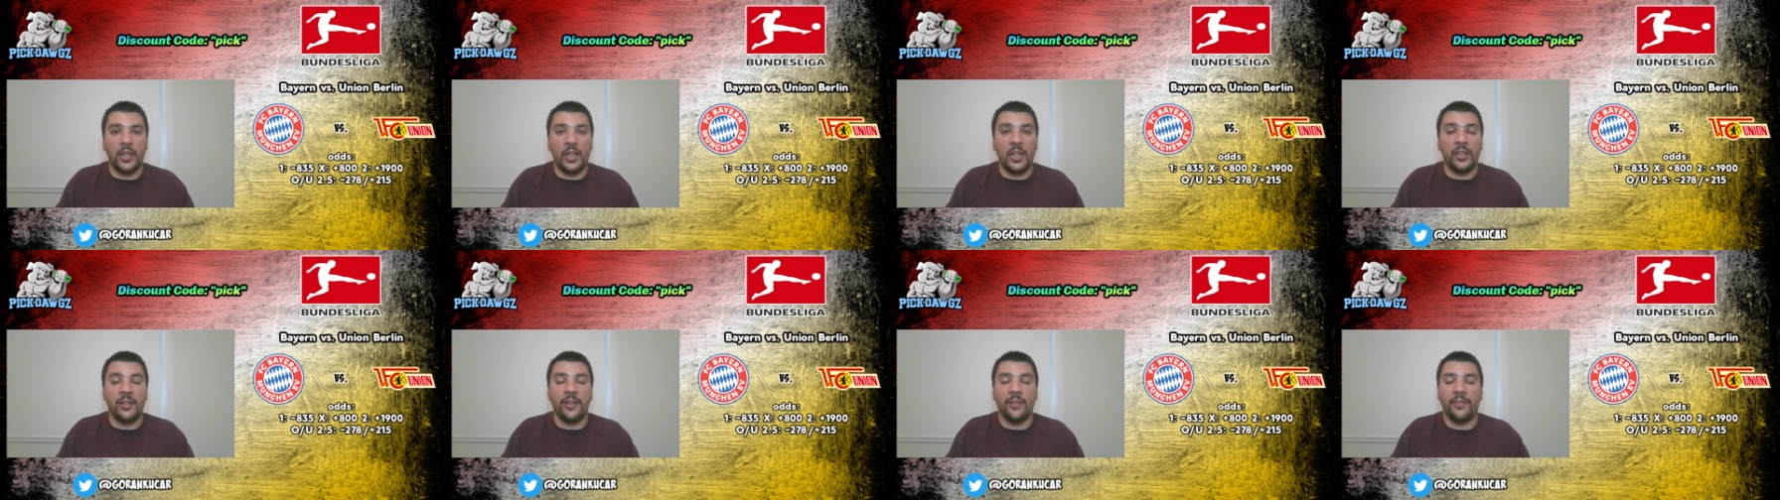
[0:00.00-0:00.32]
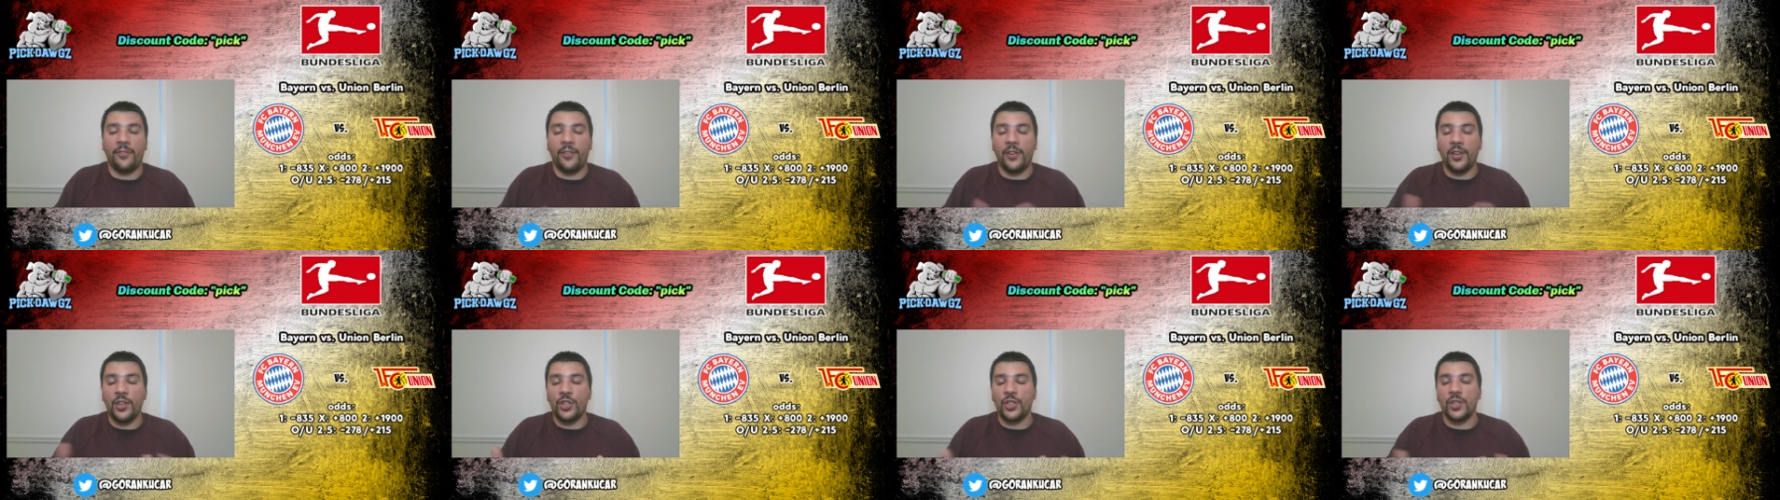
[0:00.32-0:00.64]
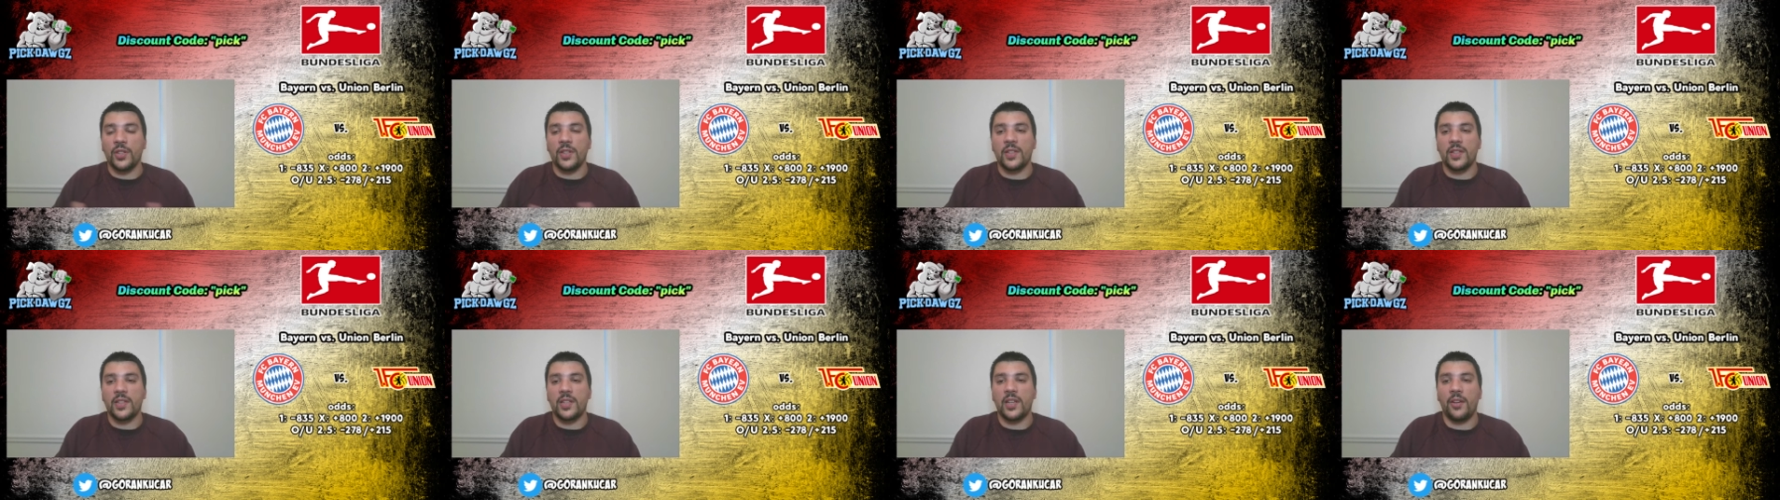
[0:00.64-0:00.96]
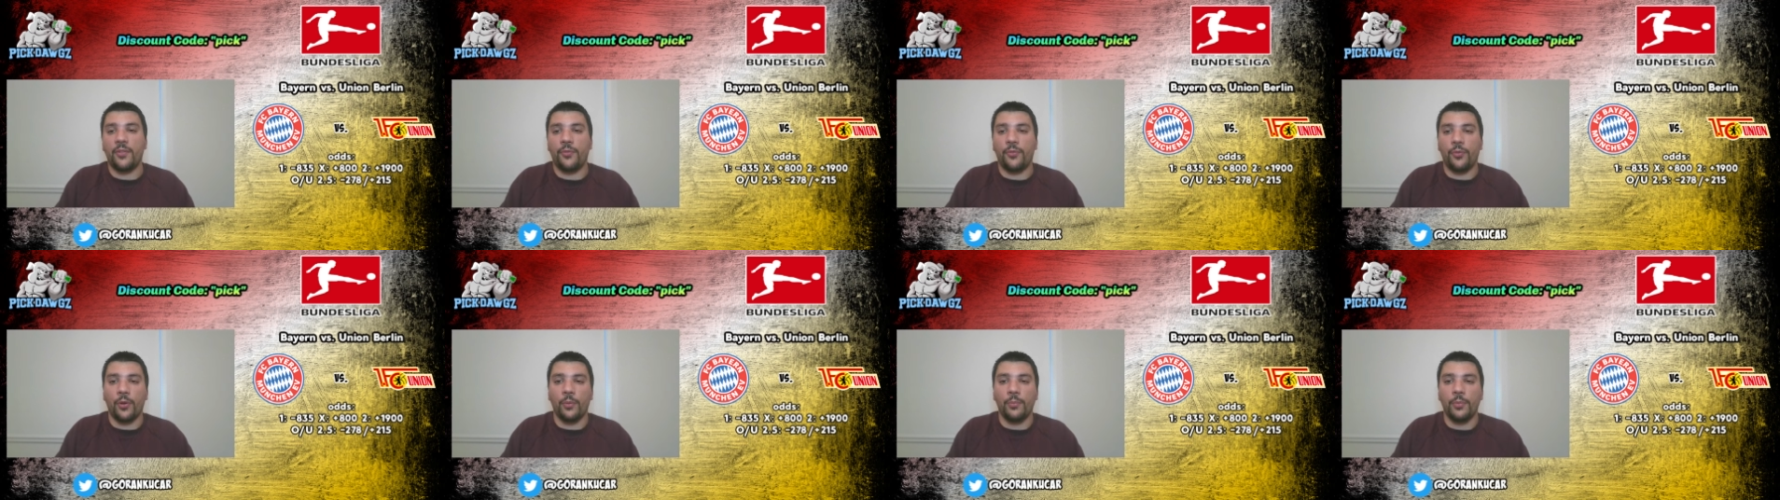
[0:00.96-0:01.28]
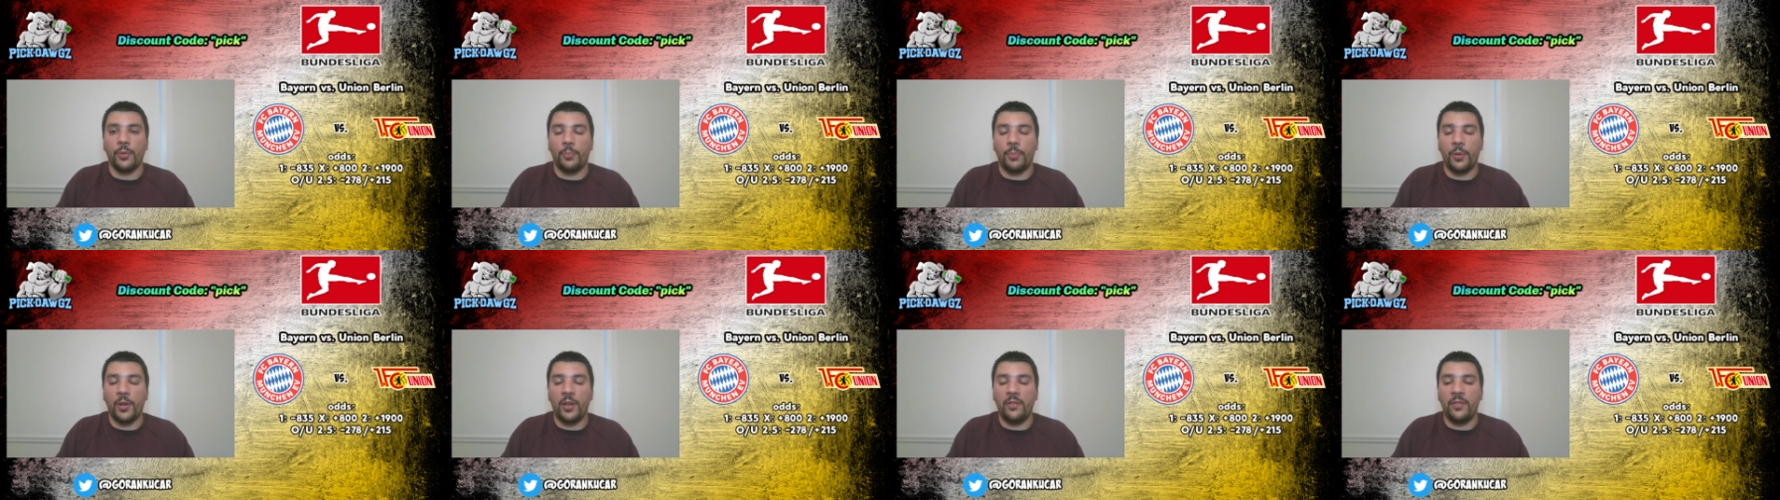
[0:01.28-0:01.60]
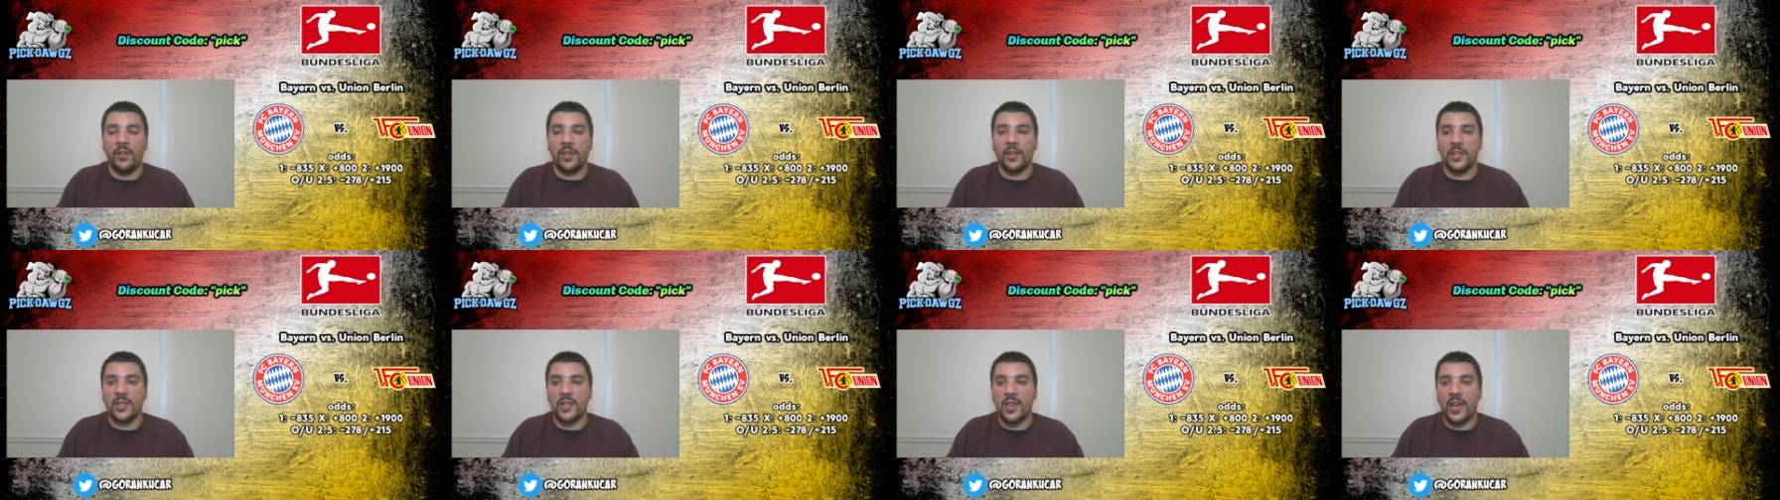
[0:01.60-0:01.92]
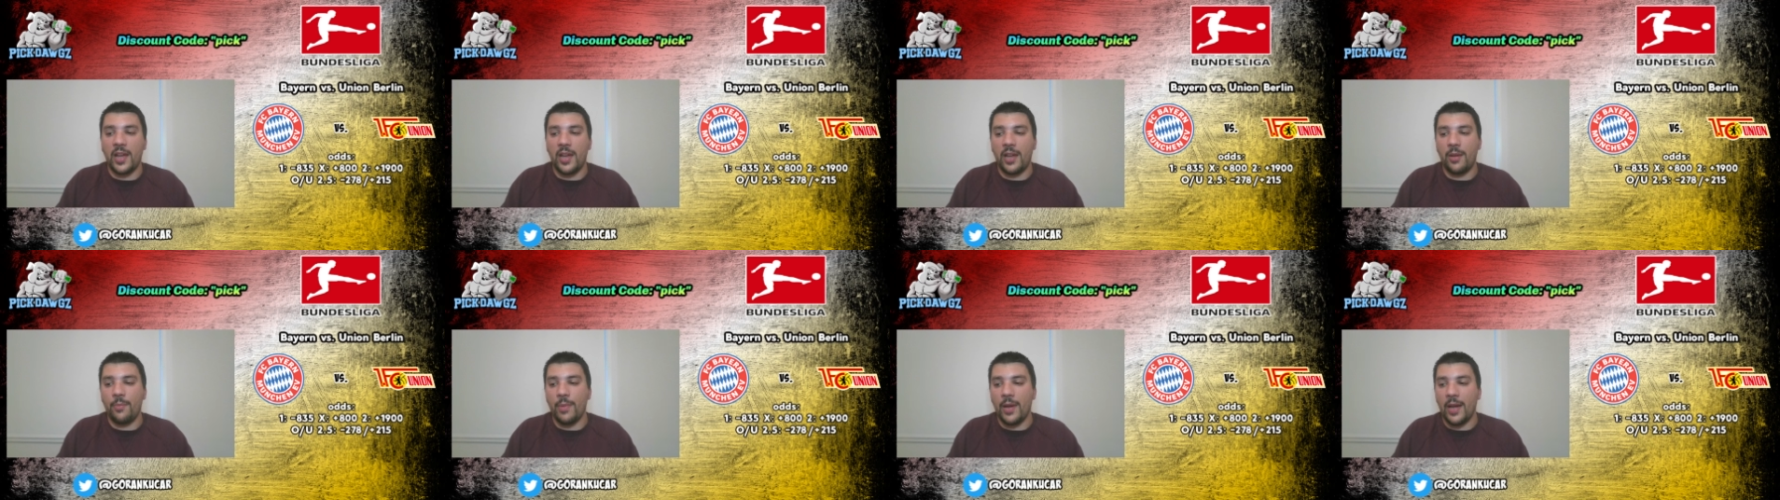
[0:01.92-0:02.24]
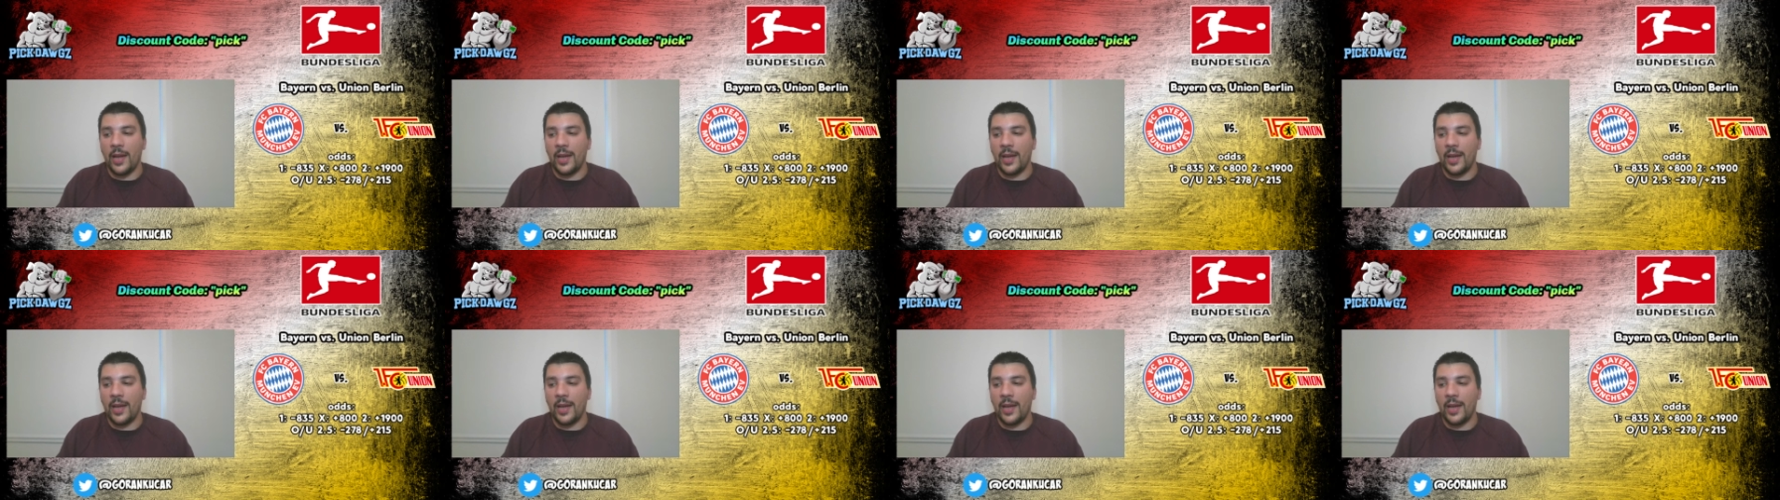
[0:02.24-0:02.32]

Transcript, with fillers: inefficiency from the previous game,